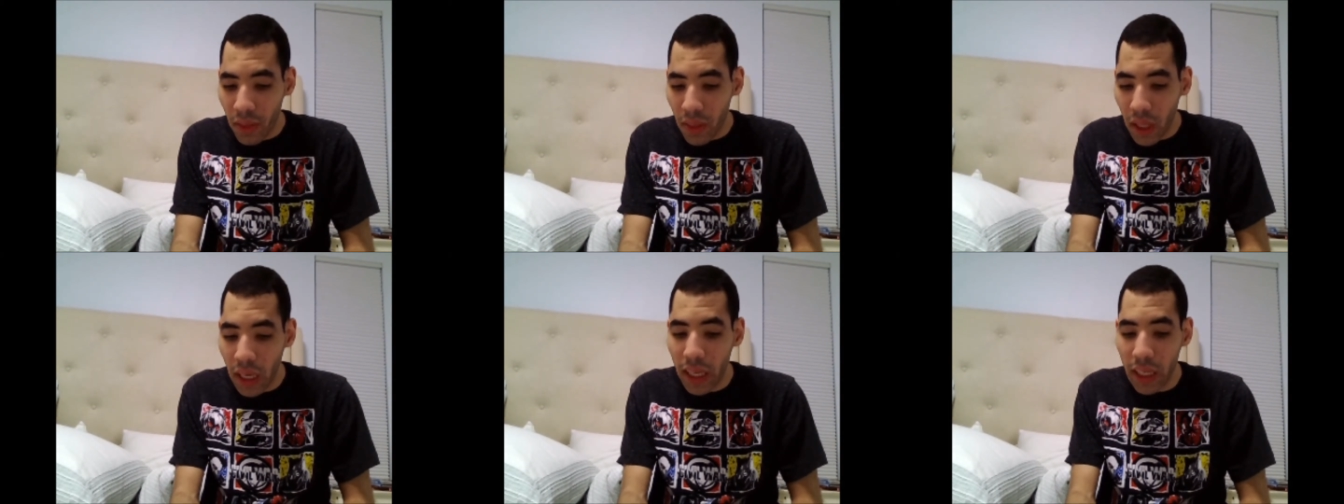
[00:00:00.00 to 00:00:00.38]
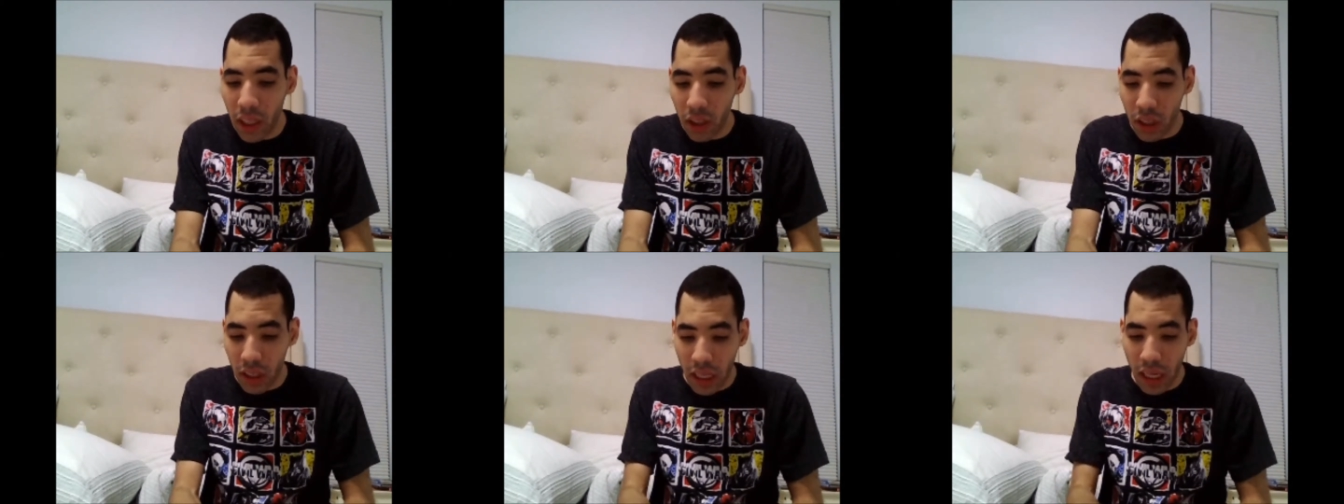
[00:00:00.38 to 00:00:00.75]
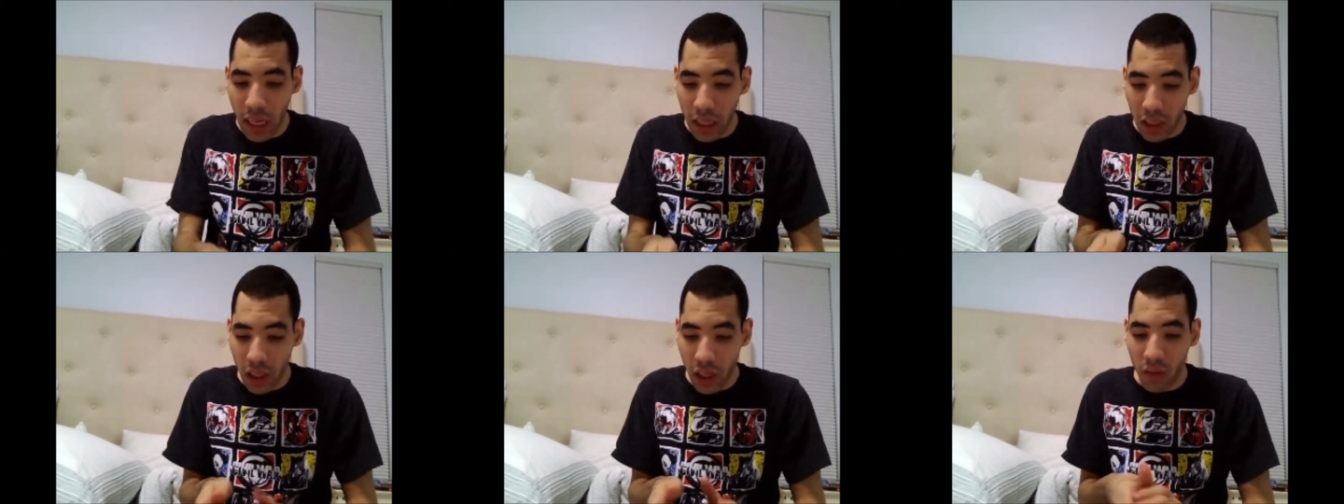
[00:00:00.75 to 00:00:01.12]
Jenny Houston
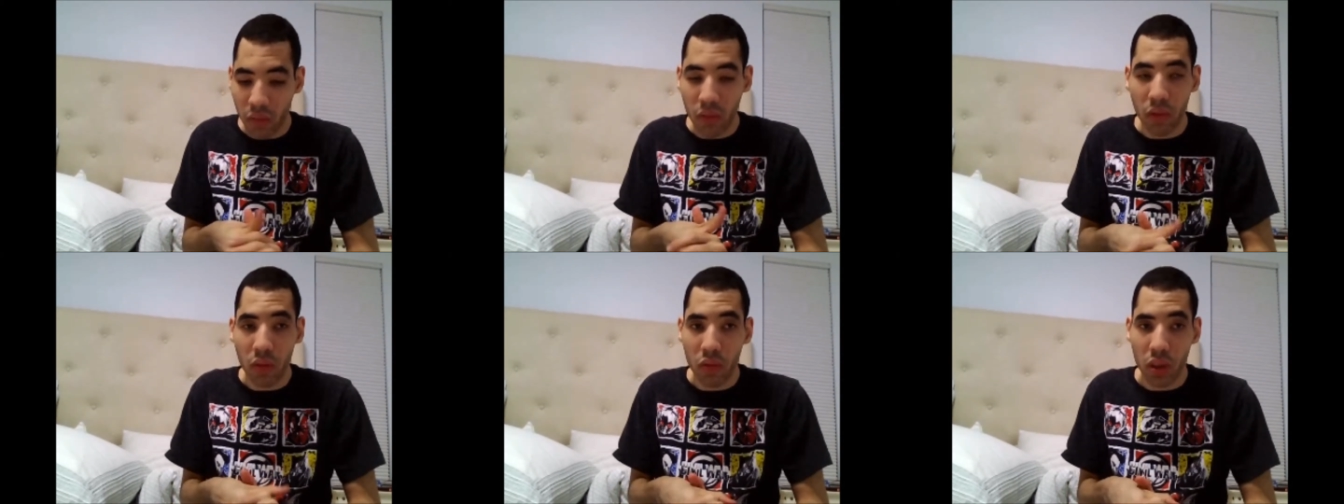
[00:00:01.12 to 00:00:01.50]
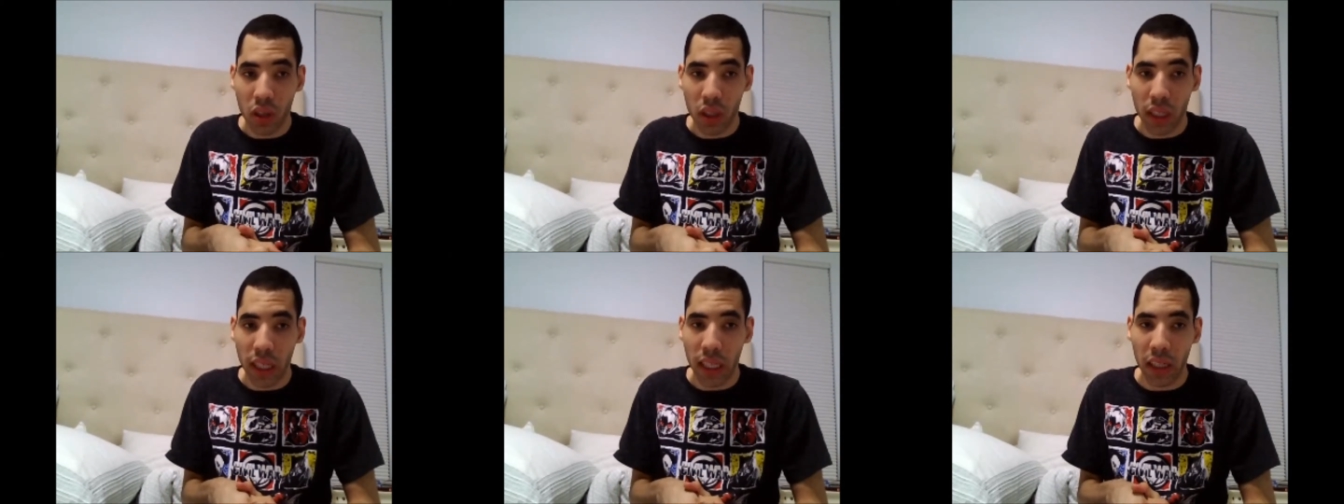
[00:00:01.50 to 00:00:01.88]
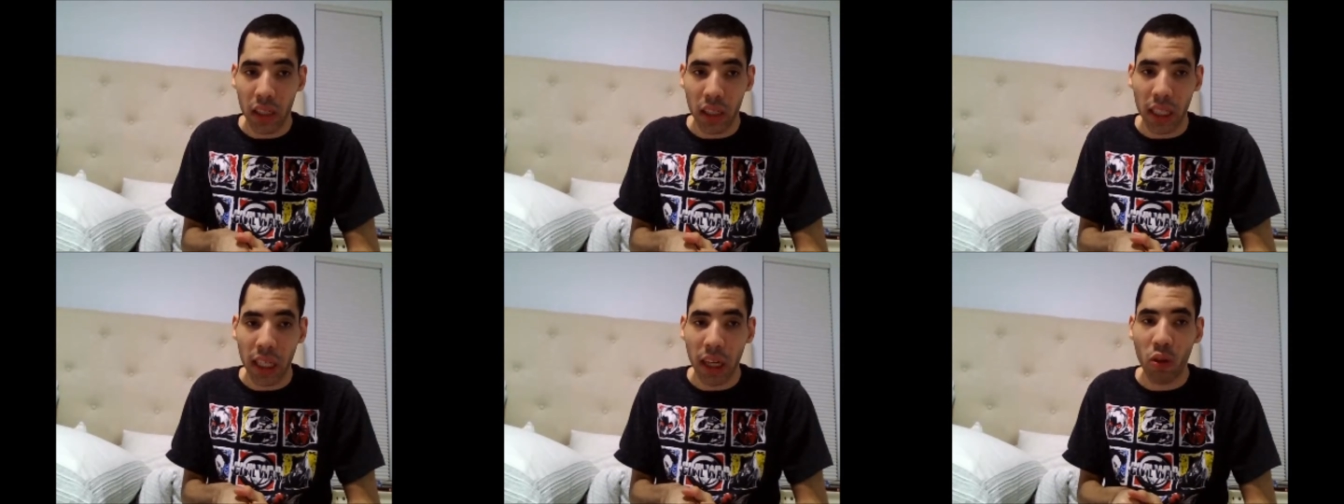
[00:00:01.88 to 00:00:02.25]
as the
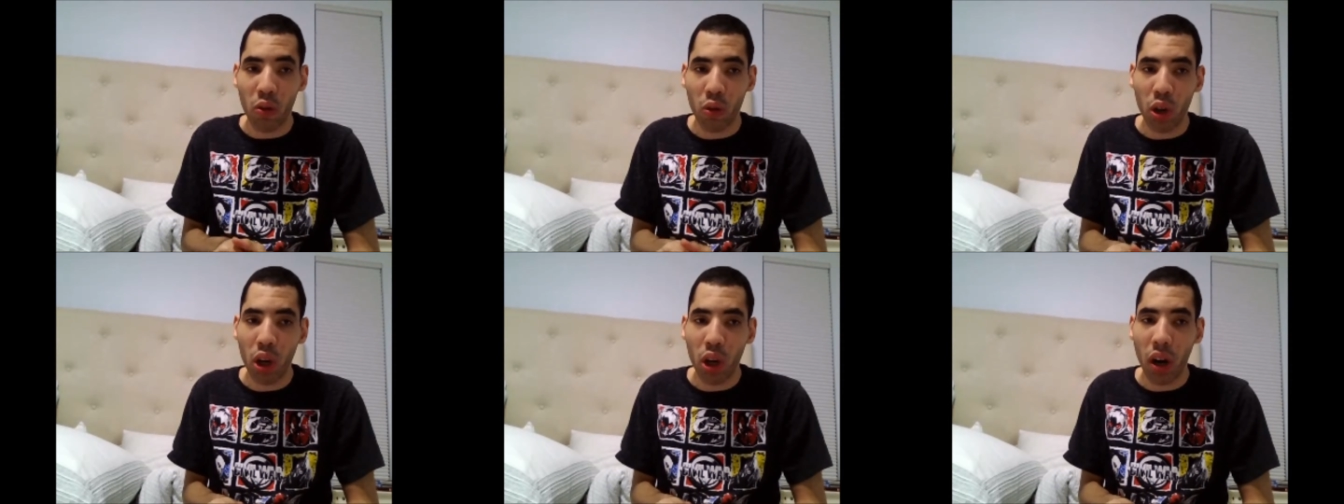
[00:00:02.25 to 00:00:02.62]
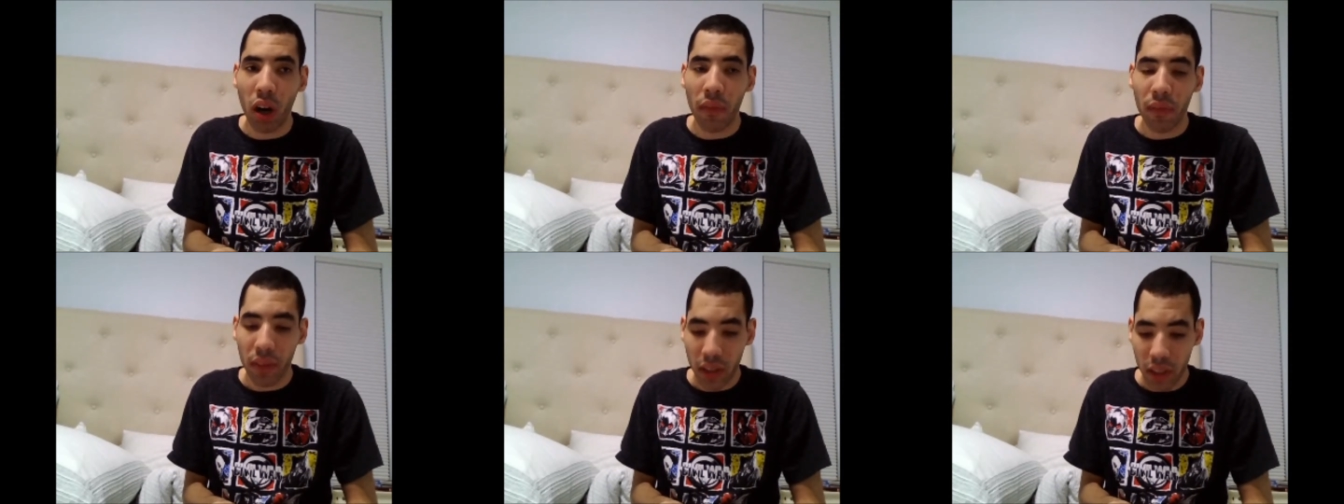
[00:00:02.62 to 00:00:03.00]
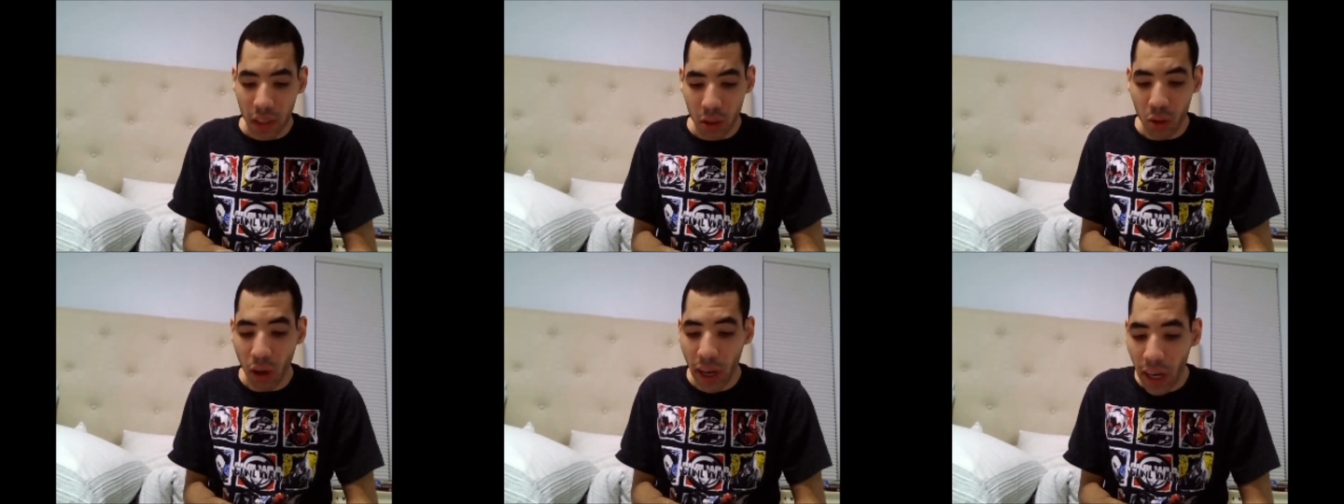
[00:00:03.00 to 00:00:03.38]
General Rudolph,
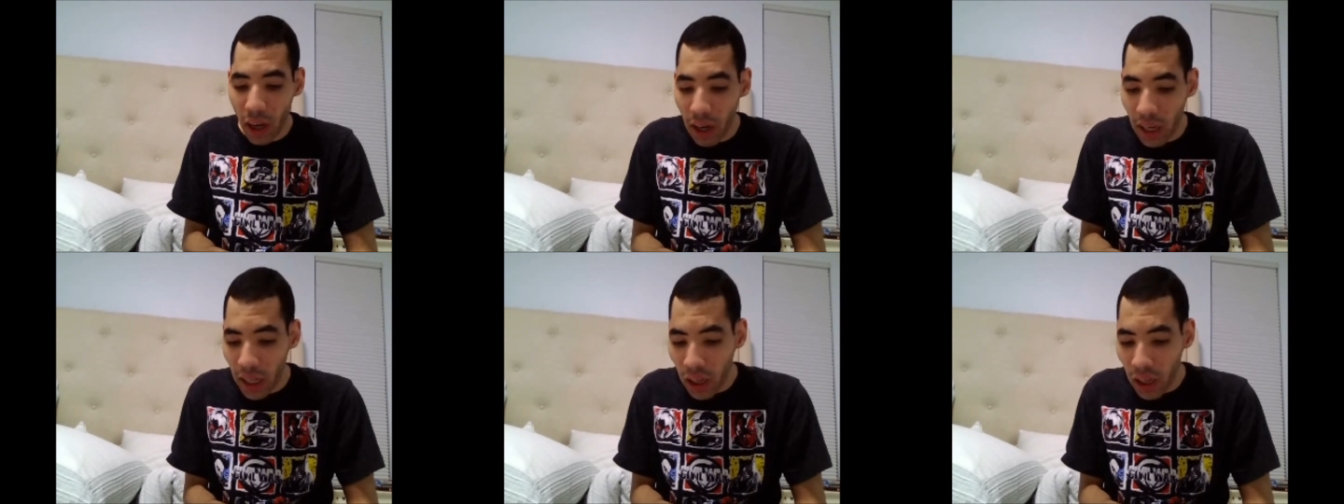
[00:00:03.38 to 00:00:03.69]
great.